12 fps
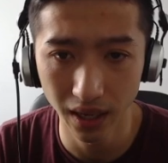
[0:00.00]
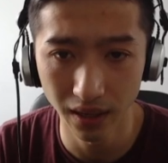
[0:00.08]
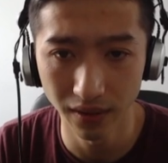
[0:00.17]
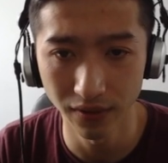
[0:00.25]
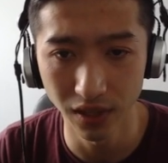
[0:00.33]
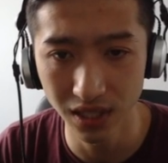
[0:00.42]

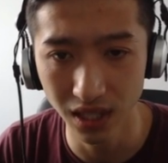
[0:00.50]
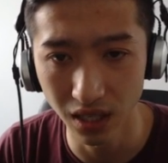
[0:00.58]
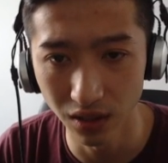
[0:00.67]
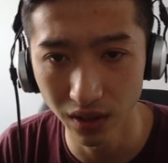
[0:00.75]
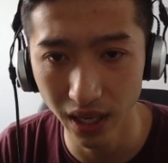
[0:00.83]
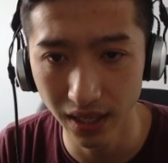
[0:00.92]
First thing I
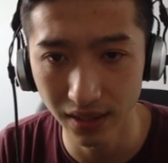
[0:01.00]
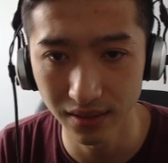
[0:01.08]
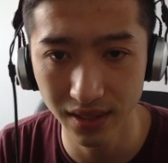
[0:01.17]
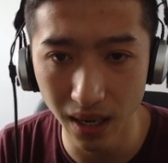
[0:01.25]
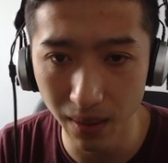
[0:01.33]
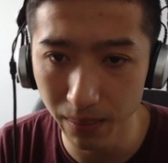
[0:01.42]
look at is
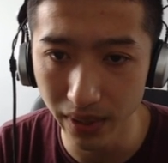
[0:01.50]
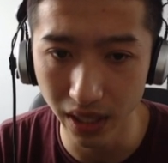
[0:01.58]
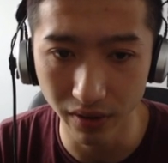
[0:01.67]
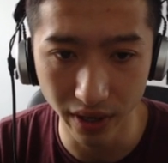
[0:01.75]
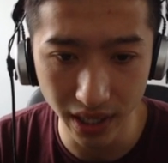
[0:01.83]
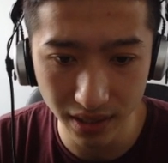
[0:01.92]
company
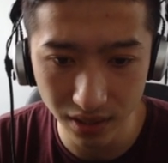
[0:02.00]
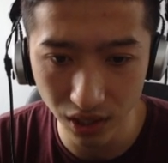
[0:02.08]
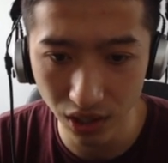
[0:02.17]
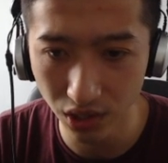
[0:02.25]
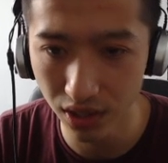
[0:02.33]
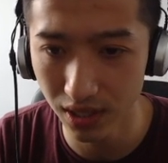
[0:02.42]

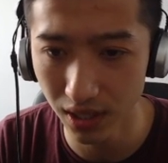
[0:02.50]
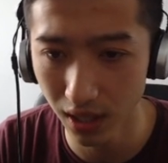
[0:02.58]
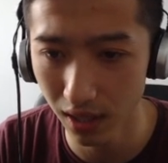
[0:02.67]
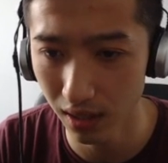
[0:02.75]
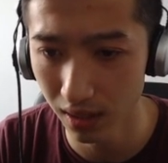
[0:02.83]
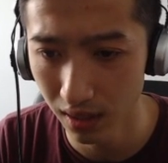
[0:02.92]
research.
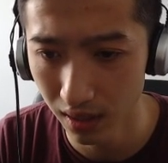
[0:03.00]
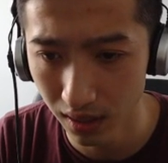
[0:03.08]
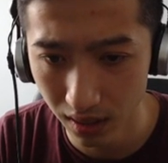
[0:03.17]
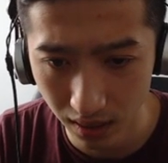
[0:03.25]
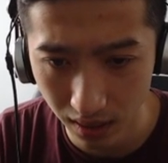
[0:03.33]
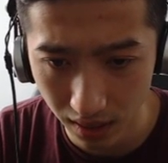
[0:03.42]
So
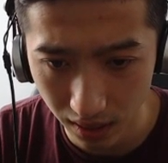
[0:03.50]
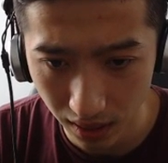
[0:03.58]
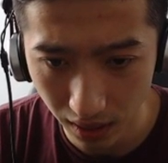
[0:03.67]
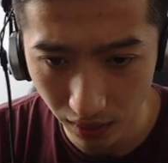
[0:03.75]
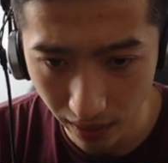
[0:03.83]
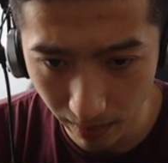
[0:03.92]
I
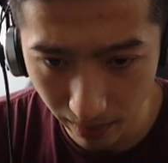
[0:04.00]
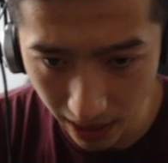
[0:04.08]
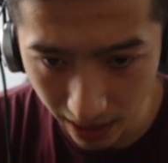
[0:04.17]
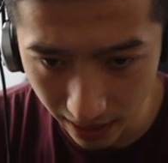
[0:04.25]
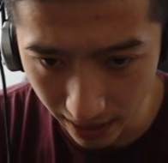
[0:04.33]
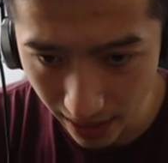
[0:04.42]
look at
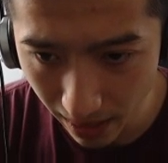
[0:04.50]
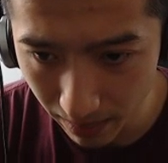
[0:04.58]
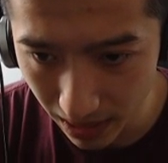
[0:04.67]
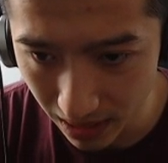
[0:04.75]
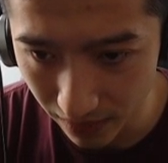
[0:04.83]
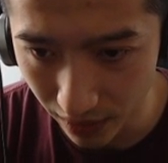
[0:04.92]
market cap,
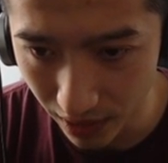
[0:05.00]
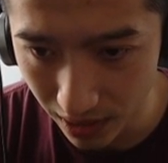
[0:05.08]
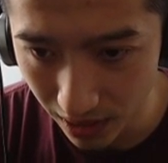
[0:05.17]
that's the first